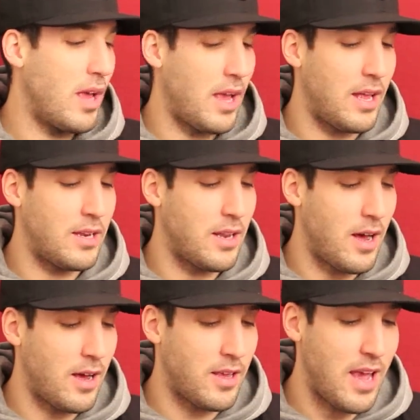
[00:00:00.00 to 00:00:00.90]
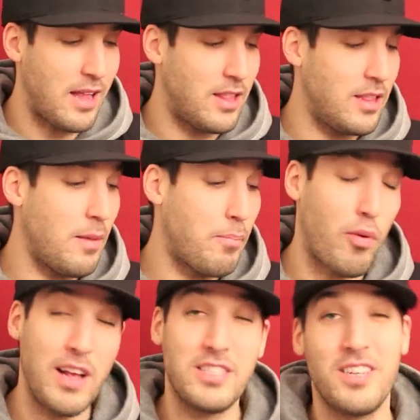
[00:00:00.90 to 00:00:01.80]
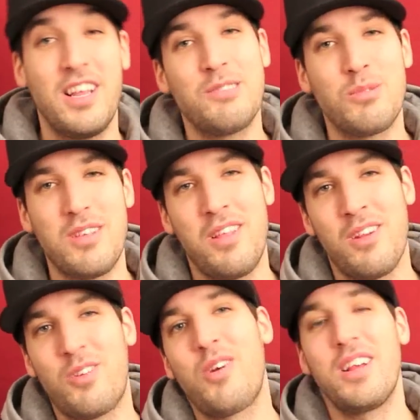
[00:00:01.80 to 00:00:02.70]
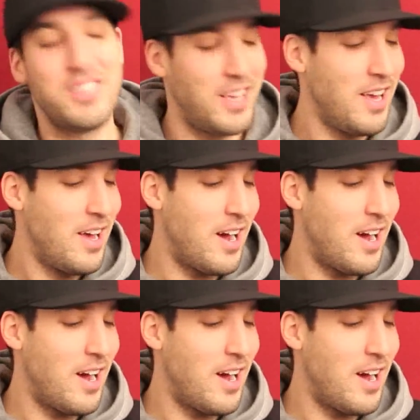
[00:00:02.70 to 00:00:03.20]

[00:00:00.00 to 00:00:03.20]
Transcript: And uh, yeah, the price on these was a little crazy.